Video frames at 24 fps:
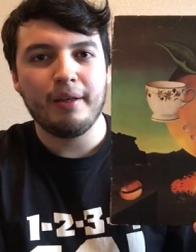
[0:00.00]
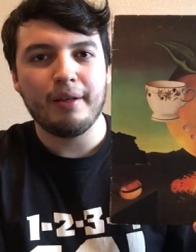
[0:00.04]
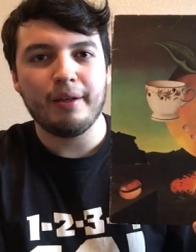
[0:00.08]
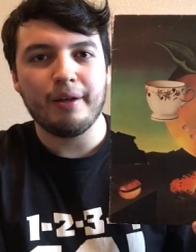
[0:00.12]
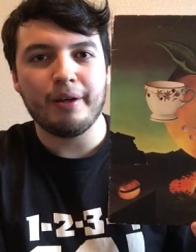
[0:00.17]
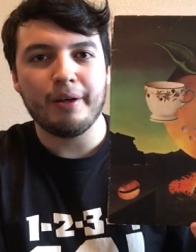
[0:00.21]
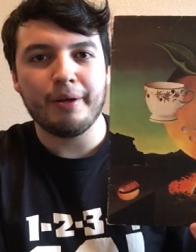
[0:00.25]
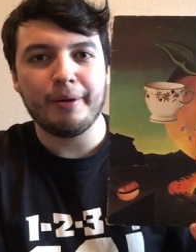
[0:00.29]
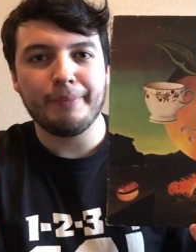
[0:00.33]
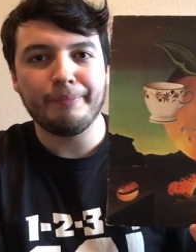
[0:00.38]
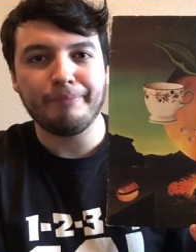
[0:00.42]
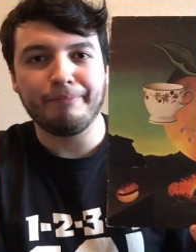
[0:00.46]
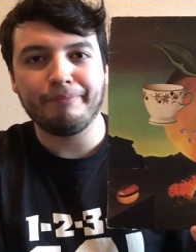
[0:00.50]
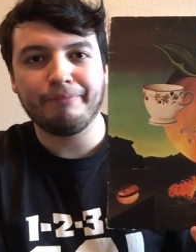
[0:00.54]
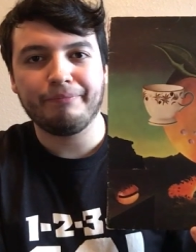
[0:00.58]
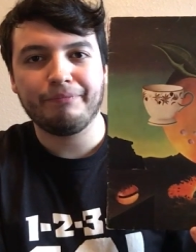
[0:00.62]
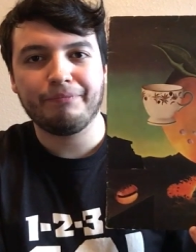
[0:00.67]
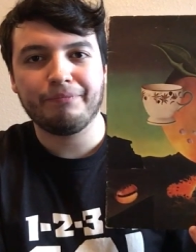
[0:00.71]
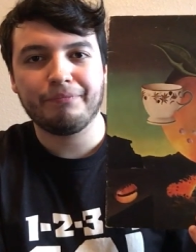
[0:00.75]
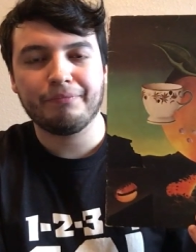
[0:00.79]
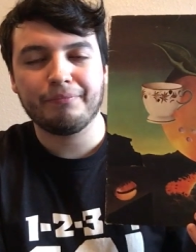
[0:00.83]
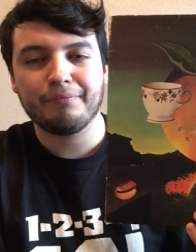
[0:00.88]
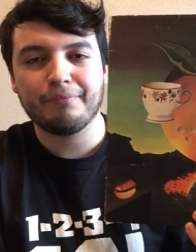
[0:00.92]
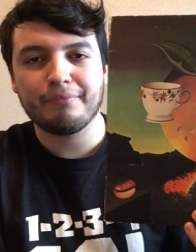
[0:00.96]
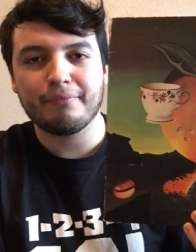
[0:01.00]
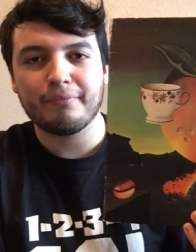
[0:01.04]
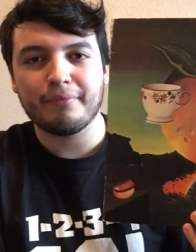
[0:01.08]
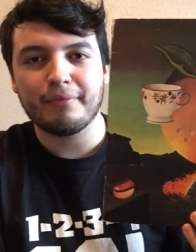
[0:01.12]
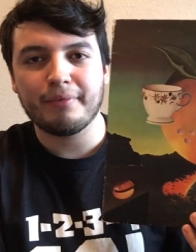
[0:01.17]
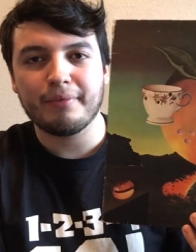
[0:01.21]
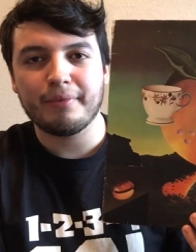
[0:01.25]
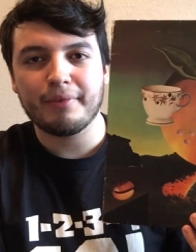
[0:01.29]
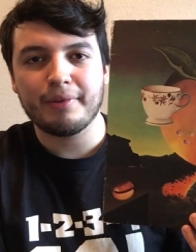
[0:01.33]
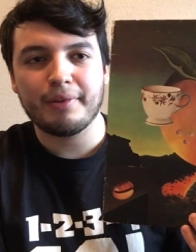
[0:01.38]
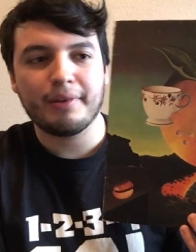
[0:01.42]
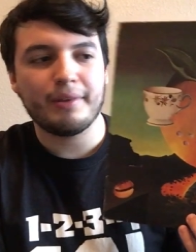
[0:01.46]
Um,
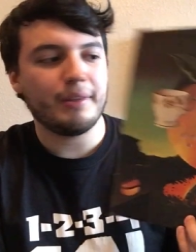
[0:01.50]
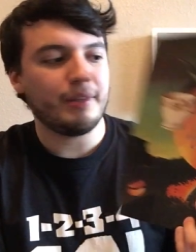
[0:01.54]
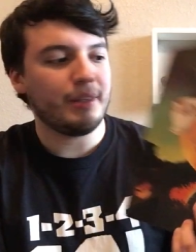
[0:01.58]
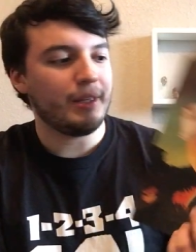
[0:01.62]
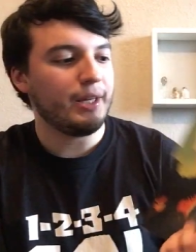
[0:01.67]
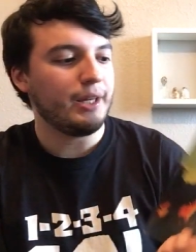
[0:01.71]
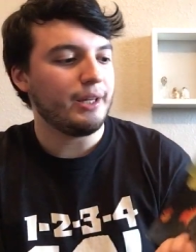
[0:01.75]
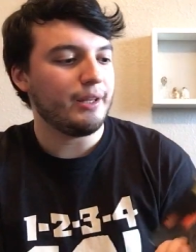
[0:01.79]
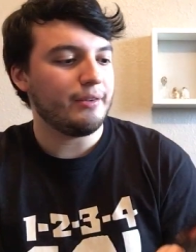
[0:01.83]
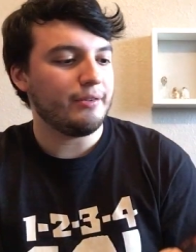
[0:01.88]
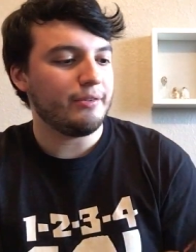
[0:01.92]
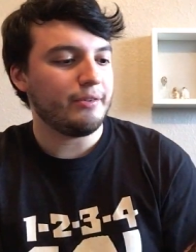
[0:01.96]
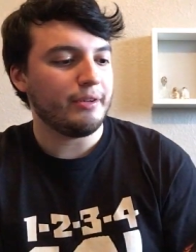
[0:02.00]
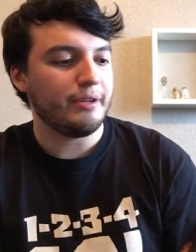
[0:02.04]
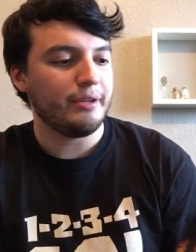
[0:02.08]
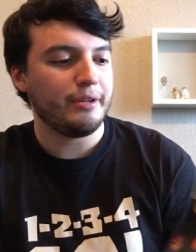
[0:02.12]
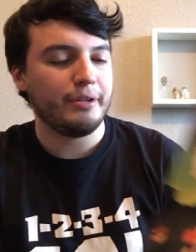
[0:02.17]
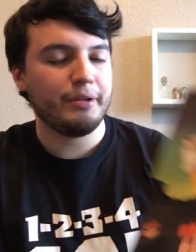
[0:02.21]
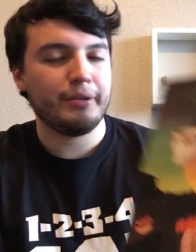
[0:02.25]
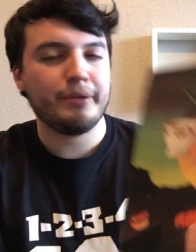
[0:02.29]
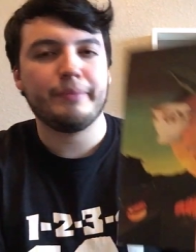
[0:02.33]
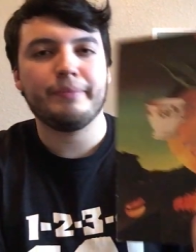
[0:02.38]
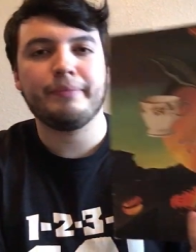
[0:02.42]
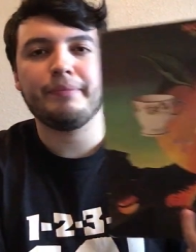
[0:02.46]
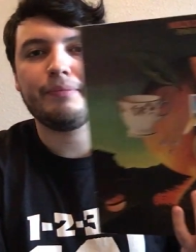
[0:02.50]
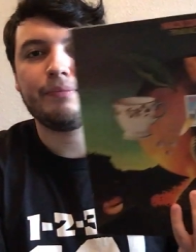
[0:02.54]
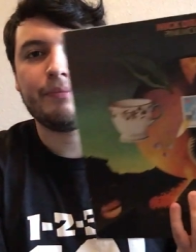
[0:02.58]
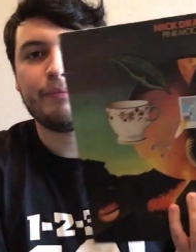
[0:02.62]
and uh,